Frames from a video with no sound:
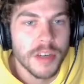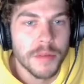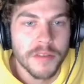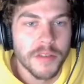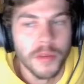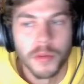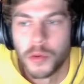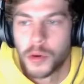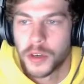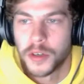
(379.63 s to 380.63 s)
from the
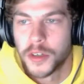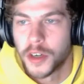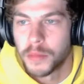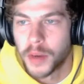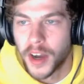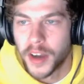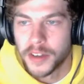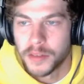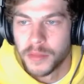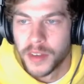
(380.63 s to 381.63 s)
war going on behind
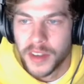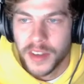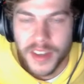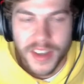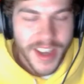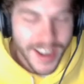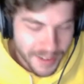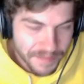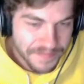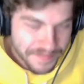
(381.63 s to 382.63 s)
him.
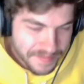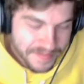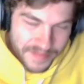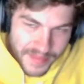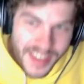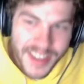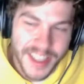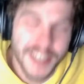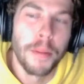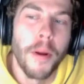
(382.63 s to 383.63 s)
And
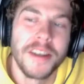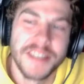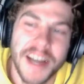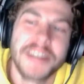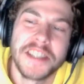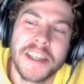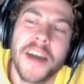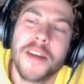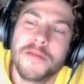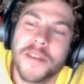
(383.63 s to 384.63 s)
this part's actually kind
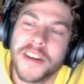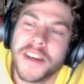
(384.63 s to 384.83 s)
of funny.